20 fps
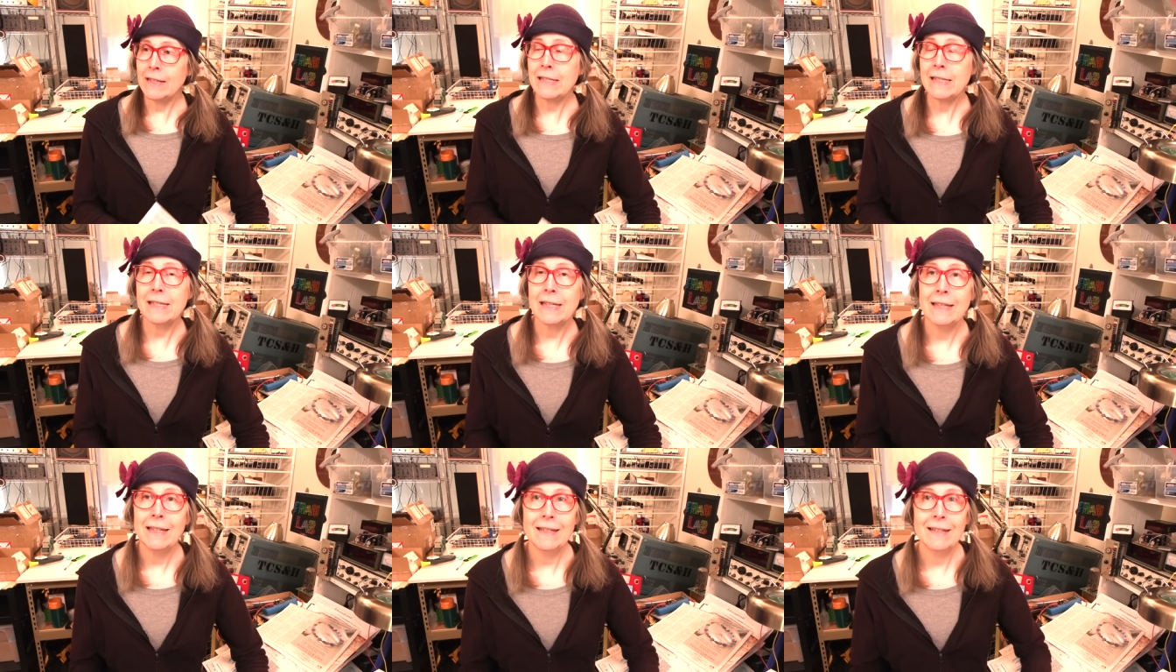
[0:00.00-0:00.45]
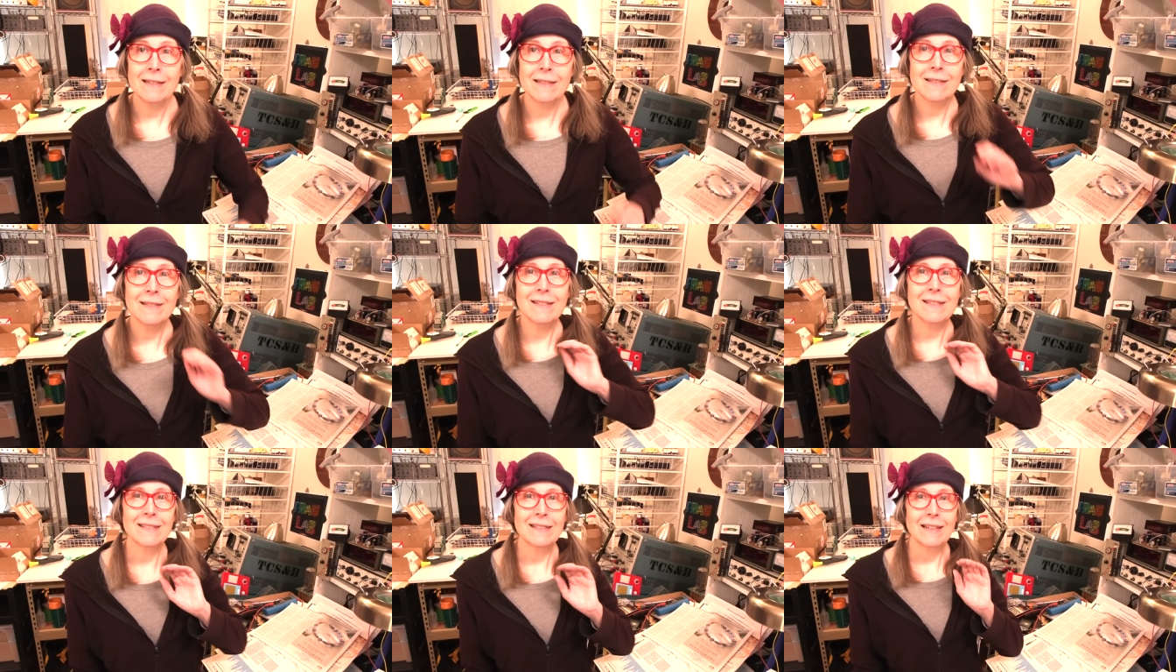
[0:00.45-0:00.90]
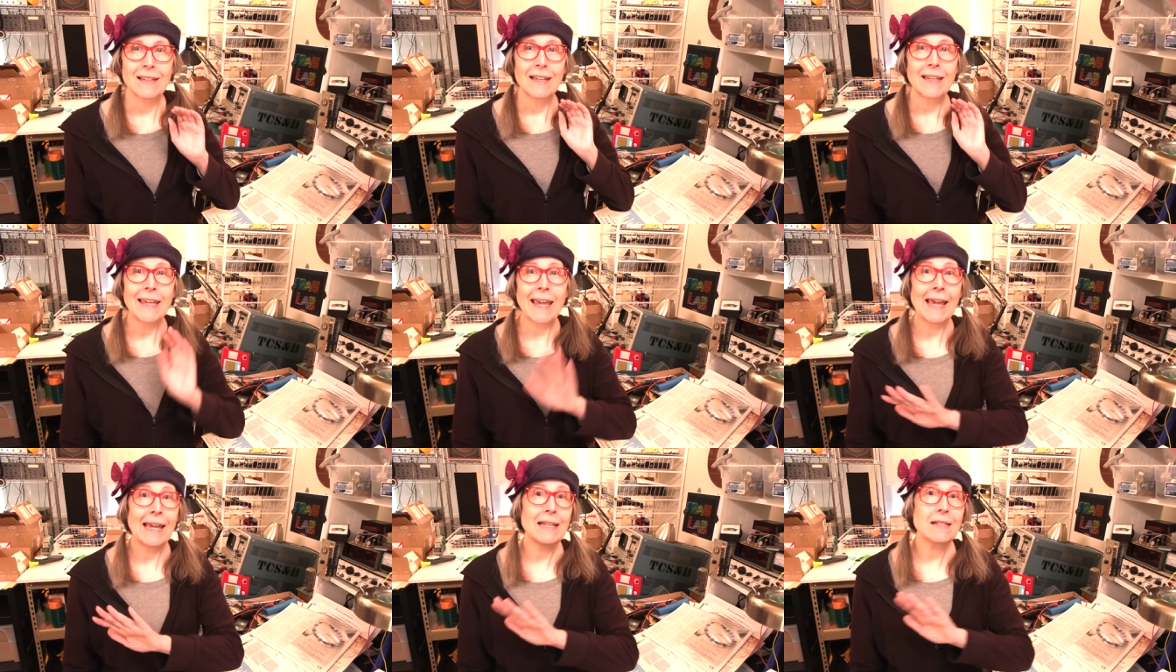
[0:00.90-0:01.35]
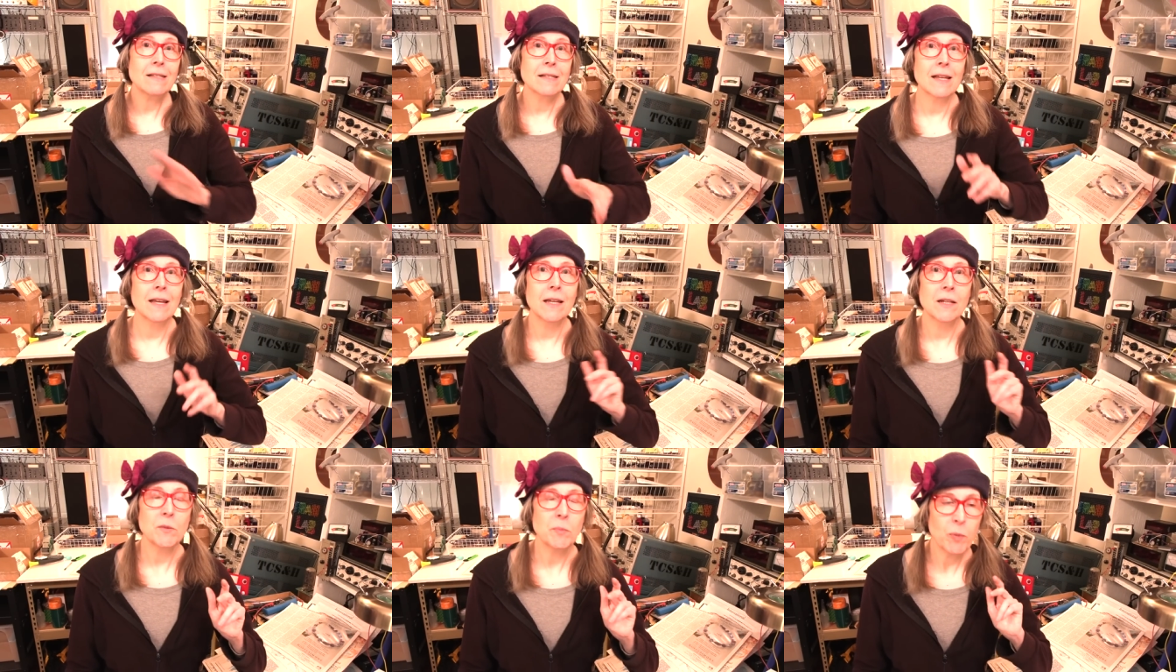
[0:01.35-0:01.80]
this is case
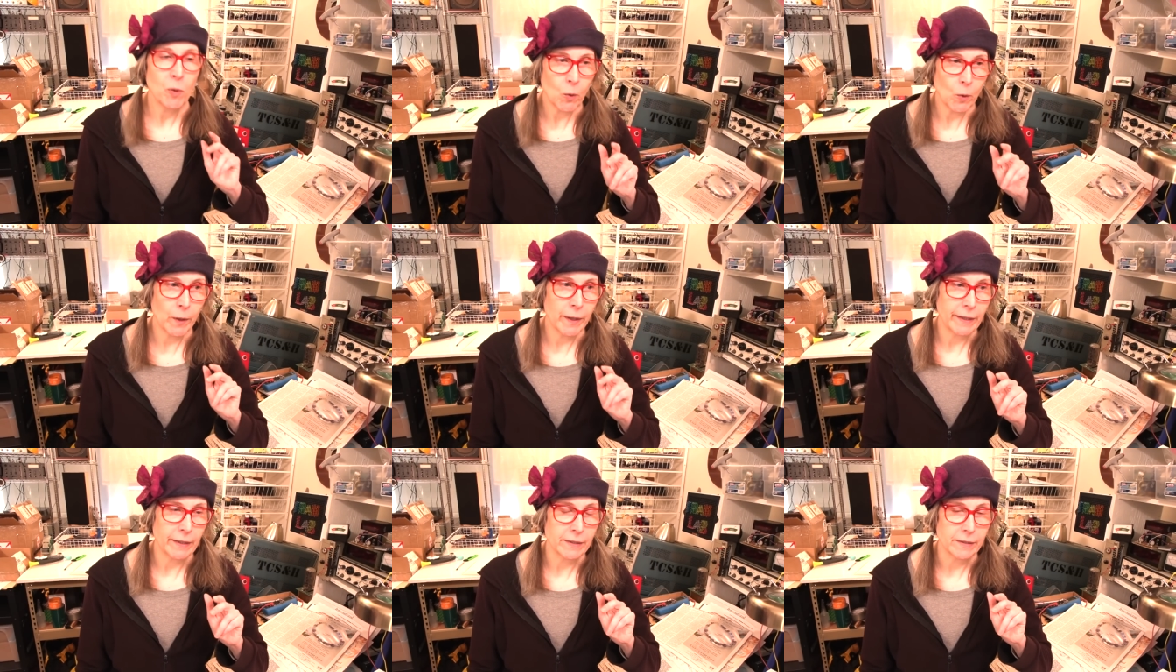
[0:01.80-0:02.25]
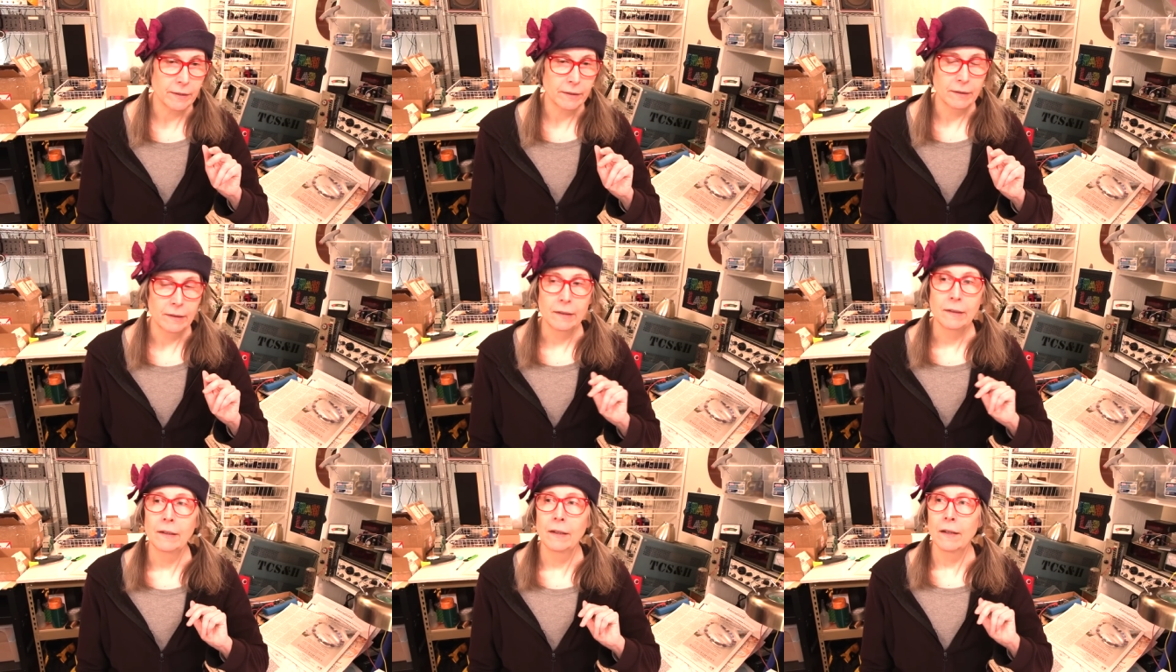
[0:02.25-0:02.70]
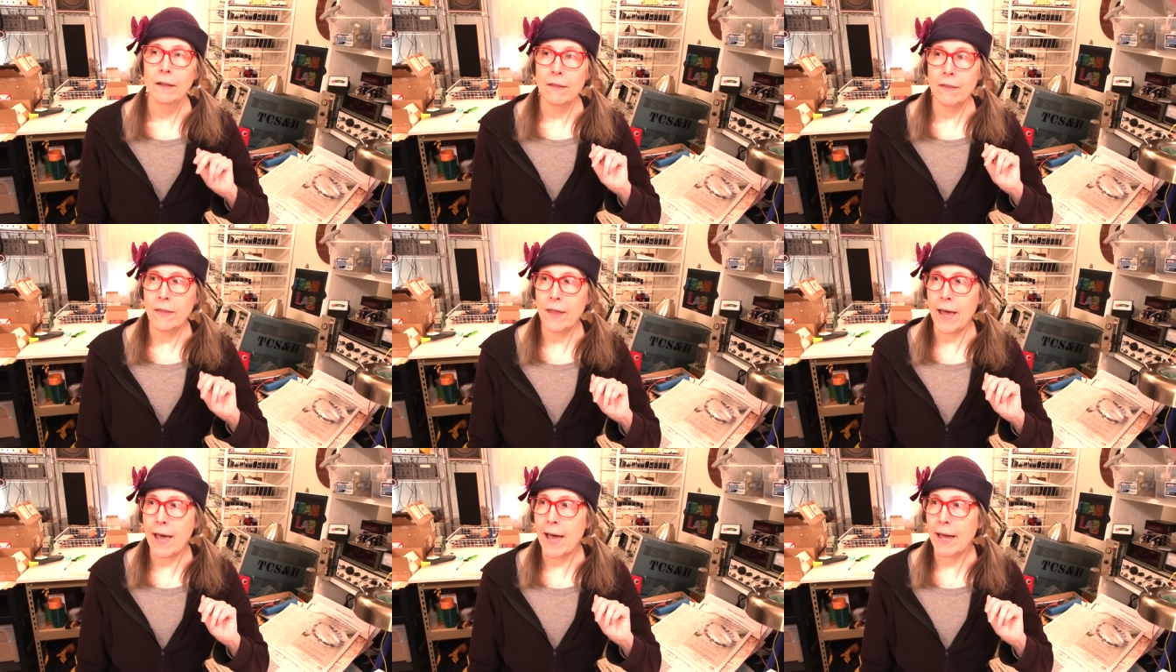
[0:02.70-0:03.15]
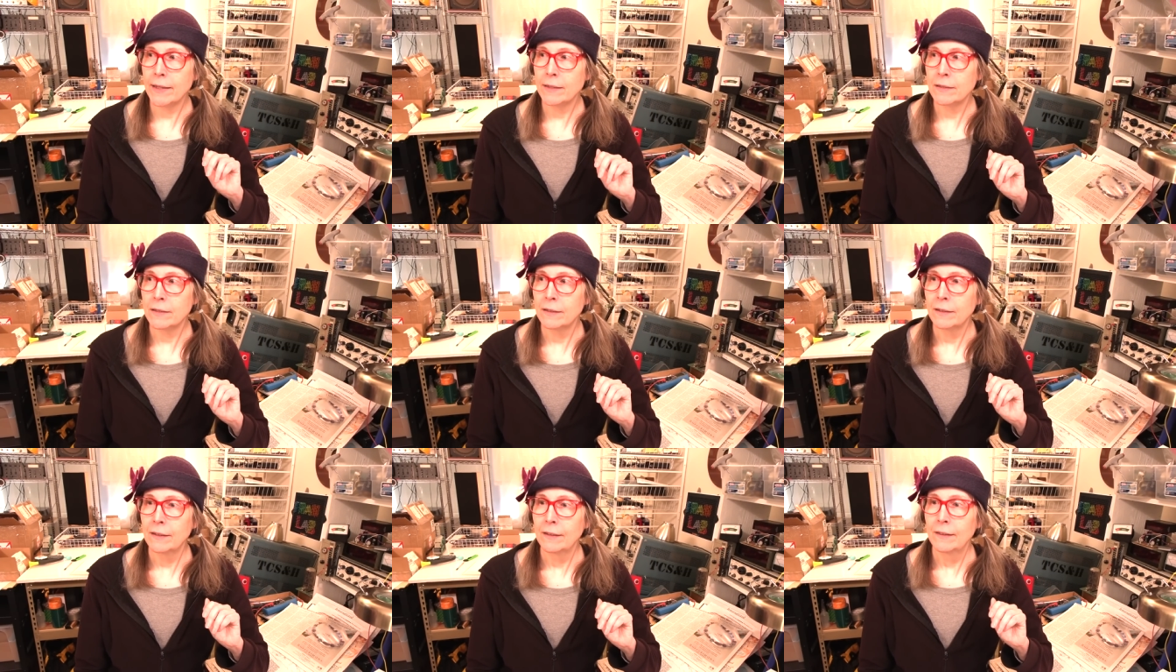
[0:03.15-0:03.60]
and point that